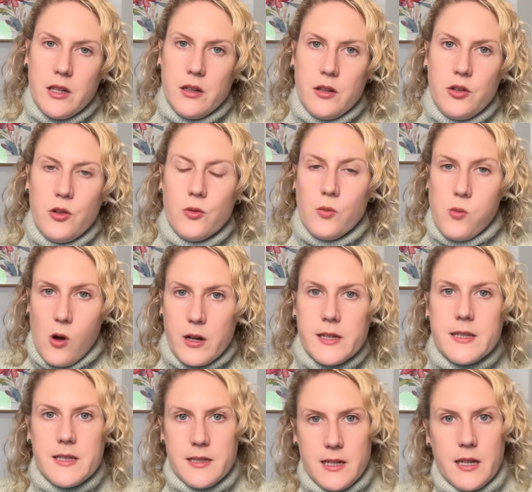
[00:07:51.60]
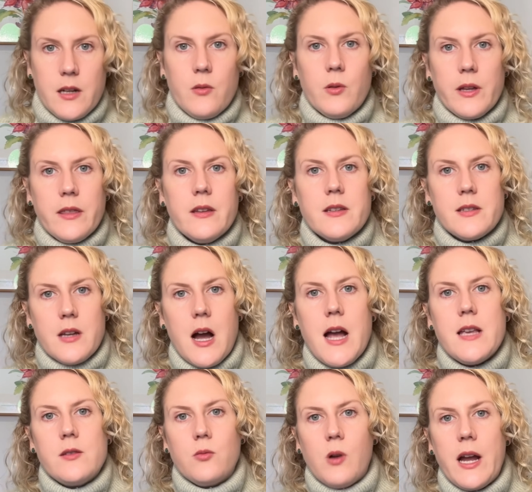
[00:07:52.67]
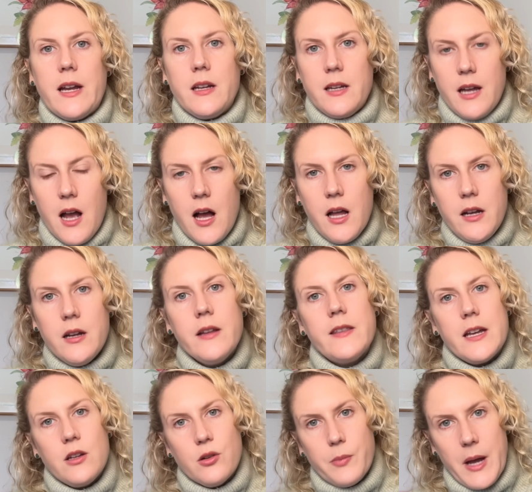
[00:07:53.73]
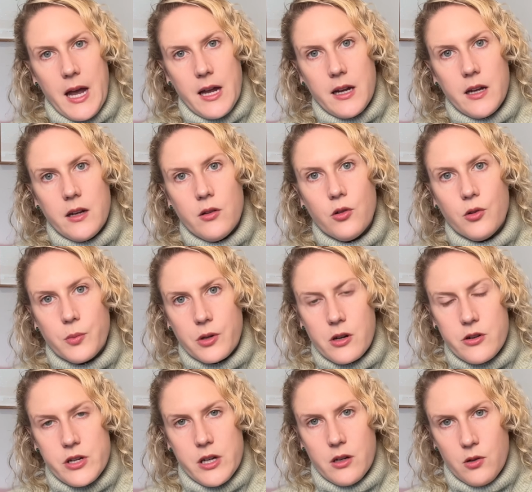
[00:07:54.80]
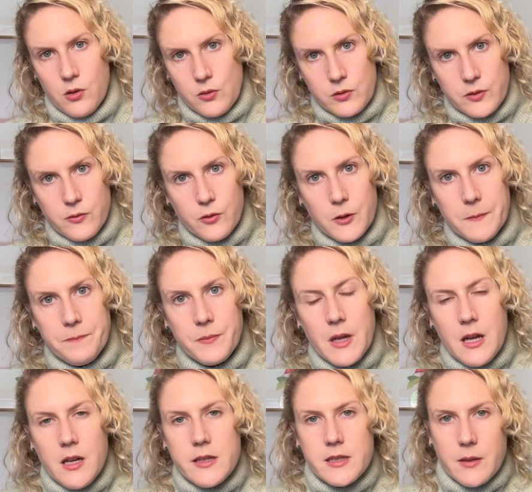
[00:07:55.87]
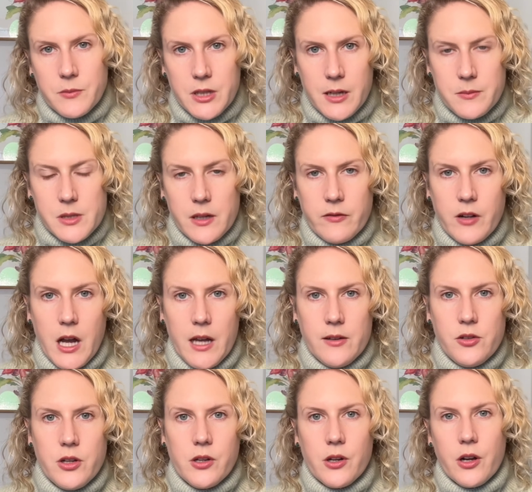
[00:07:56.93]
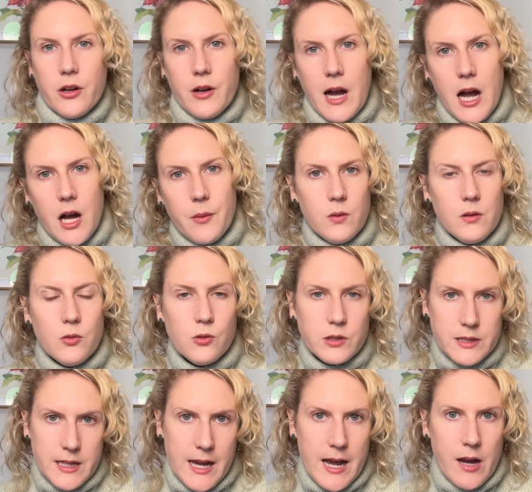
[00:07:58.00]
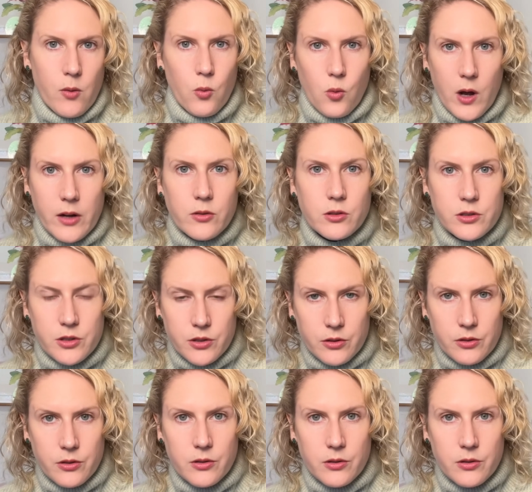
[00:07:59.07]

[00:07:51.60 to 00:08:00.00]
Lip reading: you want to stick with the size weight yarn that your pattern or project calls for. Sometimes I find you can go up or down 1 or 2